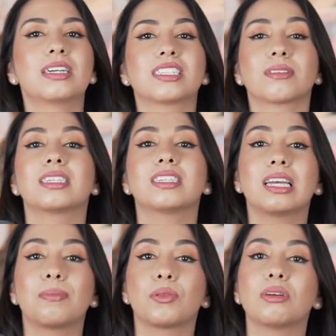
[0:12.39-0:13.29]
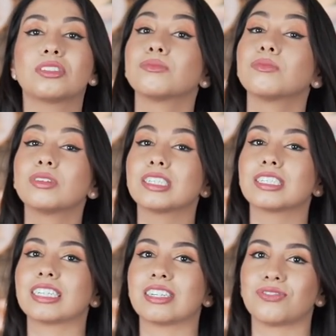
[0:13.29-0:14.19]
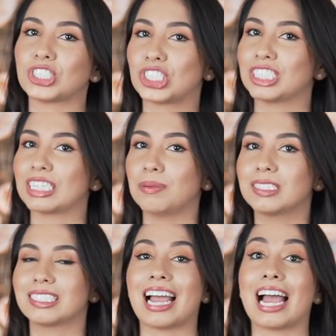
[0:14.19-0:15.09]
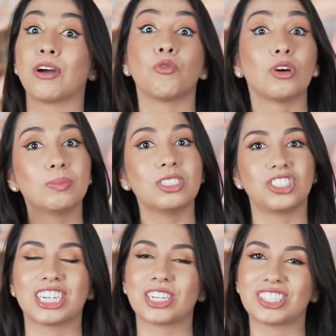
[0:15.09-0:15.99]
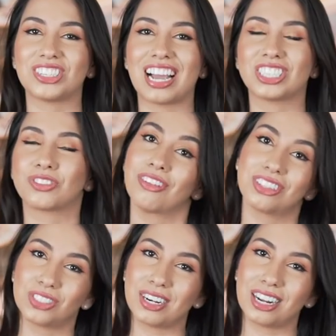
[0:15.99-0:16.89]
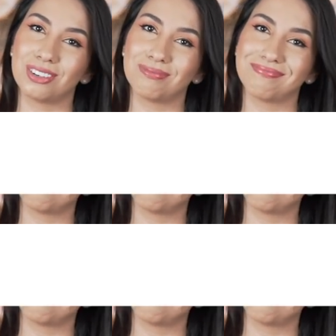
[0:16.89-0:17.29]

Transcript: because I'm gonna employ some really good efficient tips that I will be sharing with you guys throughout this video.